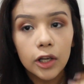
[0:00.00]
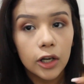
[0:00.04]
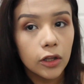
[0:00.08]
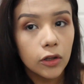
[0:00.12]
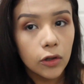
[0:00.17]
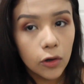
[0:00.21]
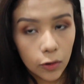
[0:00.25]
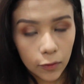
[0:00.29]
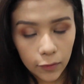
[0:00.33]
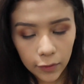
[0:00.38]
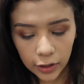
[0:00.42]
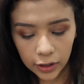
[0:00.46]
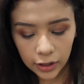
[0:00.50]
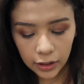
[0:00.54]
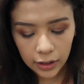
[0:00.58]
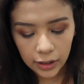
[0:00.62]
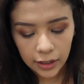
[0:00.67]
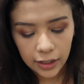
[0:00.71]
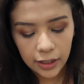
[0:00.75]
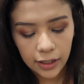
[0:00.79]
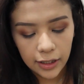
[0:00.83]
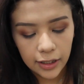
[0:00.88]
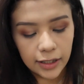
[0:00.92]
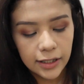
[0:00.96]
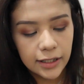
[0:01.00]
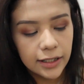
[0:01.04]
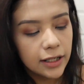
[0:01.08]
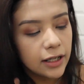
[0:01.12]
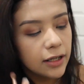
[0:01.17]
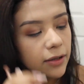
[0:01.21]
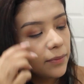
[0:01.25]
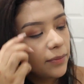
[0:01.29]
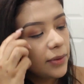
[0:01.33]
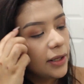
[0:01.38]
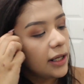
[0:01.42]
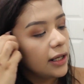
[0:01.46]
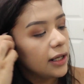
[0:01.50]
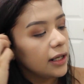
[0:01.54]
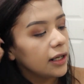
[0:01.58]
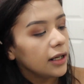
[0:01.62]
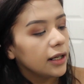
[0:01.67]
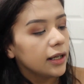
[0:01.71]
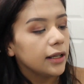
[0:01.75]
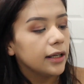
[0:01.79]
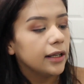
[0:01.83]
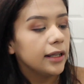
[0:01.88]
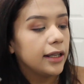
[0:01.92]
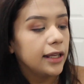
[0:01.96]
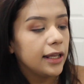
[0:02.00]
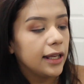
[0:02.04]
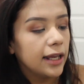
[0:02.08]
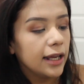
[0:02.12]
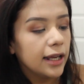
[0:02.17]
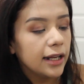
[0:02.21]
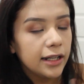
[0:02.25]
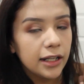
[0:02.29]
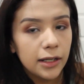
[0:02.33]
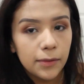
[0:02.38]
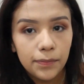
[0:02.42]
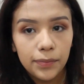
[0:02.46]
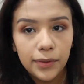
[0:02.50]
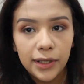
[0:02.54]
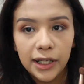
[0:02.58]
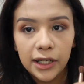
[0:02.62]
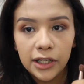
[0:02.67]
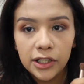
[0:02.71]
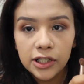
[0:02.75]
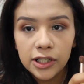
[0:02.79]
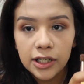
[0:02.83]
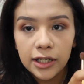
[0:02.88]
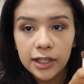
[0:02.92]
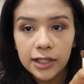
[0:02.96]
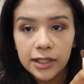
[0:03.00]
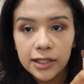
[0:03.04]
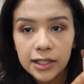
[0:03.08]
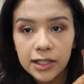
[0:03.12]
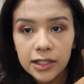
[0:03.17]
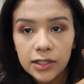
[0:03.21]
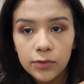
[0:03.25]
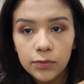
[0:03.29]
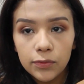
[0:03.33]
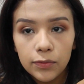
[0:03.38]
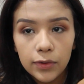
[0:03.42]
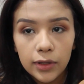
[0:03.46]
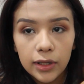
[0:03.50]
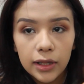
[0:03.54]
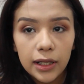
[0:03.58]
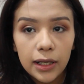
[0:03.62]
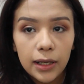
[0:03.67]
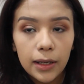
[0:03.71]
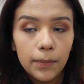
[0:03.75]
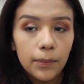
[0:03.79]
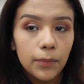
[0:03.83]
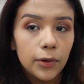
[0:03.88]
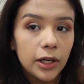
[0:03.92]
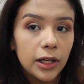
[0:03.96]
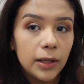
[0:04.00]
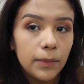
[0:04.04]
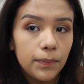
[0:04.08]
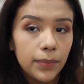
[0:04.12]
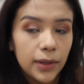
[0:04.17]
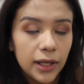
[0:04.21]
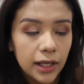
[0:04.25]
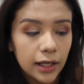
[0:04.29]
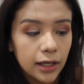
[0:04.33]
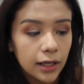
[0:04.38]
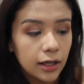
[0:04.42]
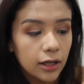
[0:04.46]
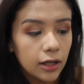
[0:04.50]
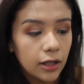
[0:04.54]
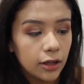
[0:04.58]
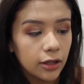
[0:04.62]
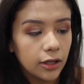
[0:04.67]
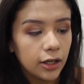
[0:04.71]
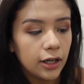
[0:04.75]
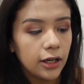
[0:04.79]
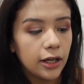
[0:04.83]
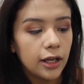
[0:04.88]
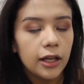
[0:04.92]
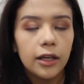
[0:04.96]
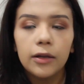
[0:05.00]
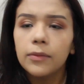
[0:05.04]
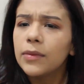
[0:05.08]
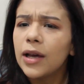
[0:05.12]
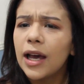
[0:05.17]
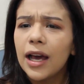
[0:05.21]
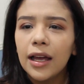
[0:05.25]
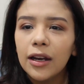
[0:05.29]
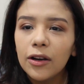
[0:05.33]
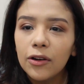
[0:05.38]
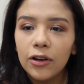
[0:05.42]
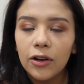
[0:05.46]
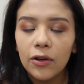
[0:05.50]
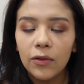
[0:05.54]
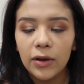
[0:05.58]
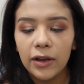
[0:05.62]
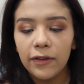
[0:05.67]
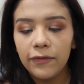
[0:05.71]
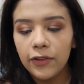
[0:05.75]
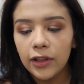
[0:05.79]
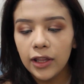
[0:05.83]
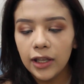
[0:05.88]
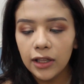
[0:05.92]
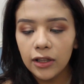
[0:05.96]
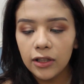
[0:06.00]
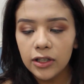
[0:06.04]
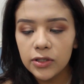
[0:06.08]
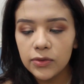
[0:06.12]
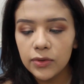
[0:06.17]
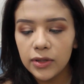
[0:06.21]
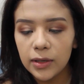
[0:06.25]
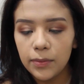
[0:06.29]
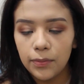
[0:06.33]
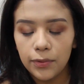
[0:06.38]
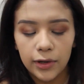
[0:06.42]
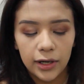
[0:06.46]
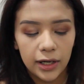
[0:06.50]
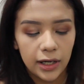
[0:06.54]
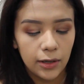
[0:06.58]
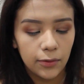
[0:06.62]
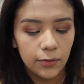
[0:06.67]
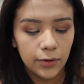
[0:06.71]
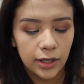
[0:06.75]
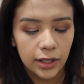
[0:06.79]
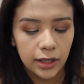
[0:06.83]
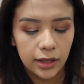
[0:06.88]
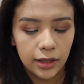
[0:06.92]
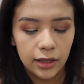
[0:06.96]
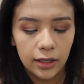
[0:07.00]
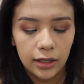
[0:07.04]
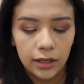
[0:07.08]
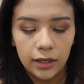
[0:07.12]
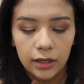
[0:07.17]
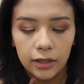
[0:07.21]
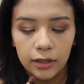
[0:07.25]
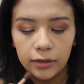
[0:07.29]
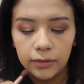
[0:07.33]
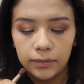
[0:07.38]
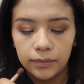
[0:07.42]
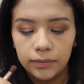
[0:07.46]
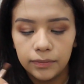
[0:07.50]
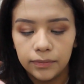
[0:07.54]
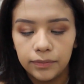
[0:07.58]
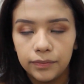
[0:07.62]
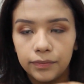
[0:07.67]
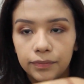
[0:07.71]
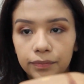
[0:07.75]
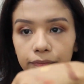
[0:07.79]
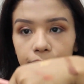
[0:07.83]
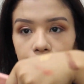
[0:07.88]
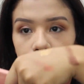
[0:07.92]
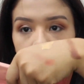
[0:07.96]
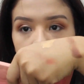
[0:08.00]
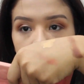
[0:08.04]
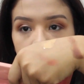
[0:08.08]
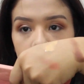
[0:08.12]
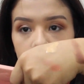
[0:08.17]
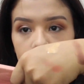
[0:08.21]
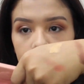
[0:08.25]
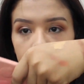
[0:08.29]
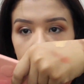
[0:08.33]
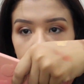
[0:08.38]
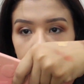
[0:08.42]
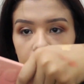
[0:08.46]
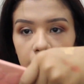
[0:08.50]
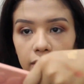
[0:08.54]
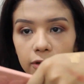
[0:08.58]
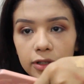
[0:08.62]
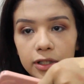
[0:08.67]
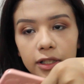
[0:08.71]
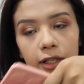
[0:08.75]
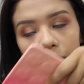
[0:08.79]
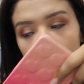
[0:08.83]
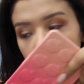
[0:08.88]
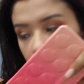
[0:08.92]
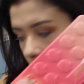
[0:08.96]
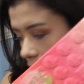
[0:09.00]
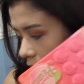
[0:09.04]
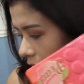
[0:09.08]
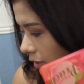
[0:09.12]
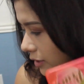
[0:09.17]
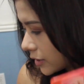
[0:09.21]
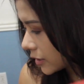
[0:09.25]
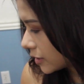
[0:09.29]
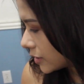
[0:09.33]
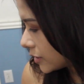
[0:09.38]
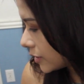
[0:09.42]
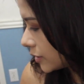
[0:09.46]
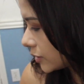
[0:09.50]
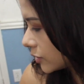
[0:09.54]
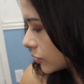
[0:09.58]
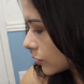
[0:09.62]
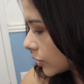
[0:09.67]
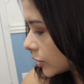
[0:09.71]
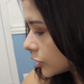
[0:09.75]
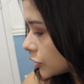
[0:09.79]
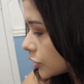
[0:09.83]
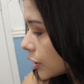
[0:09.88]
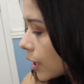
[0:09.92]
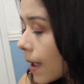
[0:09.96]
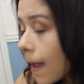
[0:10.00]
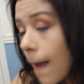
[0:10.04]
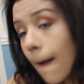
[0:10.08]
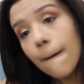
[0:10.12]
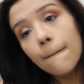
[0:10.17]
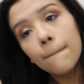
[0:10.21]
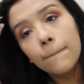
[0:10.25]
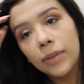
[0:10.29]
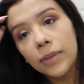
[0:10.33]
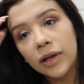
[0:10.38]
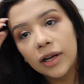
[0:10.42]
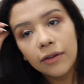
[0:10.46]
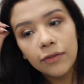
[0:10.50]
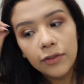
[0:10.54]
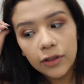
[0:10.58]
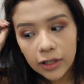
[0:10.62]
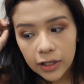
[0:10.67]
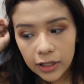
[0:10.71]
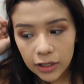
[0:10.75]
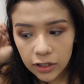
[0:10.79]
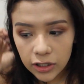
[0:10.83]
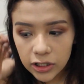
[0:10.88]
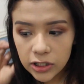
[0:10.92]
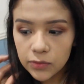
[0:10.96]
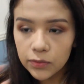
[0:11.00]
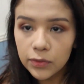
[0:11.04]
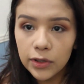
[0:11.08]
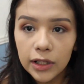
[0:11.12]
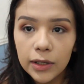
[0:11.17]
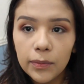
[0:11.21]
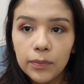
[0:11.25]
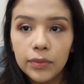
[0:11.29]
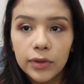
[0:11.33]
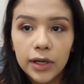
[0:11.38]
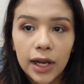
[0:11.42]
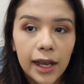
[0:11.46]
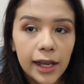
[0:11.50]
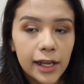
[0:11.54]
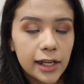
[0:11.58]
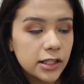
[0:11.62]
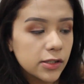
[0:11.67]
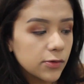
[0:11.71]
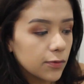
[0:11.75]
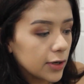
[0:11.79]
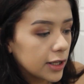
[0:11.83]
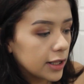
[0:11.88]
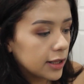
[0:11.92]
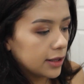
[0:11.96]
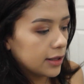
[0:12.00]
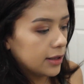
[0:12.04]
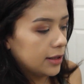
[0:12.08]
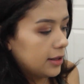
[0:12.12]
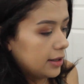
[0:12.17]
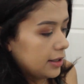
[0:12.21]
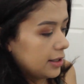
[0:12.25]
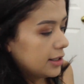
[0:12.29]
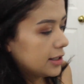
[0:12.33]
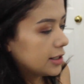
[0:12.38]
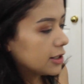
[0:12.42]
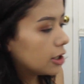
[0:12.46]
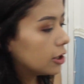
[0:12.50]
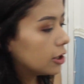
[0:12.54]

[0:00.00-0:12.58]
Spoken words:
all over the lid is gonna be Candid Peach, and it's this really pretty pink color. I don't know, I feel like it looks really pretty with, that was a disgusting swatch. But I feel like it looks really nice with this